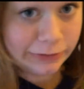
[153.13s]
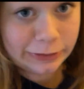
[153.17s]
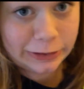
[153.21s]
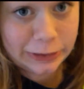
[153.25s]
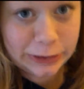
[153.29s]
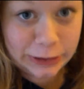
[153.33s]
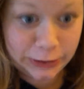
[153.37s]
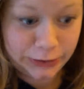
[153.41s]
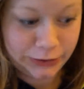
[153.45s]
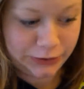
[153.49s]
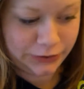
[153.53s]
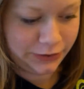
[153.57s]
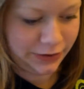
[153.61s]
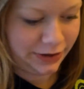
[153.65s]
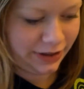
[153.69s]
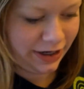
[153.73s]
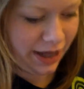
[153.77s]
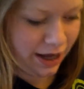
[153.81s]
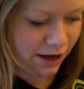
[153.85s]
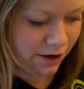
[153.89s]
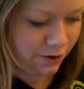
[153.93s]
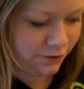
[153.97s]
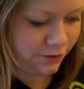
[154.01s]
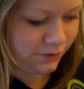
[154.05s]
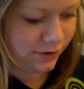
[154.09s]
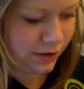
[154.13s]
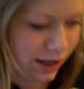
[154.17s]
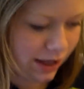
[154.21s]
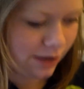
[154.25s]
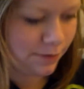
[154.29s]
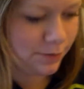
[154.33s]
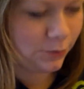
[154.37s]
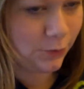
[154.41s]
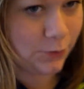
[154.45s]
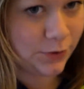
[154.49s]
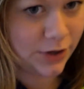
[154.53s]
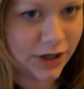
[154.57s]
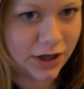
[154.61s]
will show you it now.
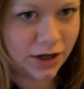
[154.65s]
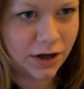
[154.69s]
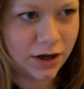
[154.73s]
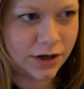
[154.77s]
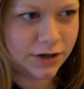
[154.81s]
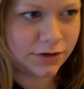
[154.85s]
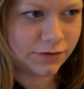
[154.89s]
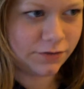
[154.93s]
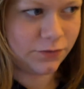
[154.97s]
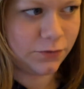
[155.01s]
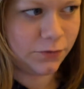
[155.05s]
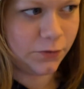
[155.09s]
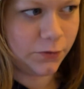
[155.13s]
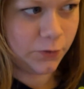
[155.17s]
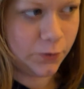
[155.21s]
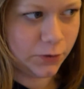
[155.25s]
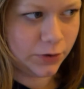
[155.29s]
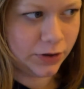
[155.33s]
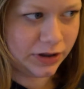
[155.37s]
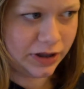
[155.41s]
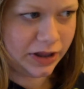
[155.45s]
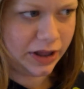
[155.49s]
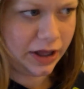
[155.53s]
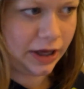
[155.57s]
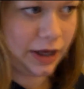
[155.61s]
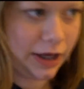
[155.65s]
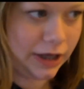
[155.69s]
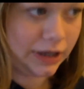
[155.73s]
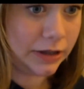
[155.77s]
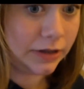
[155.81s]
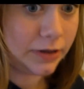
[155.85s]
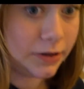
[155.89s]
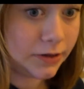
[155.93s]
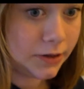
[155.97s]
I've been working on it for like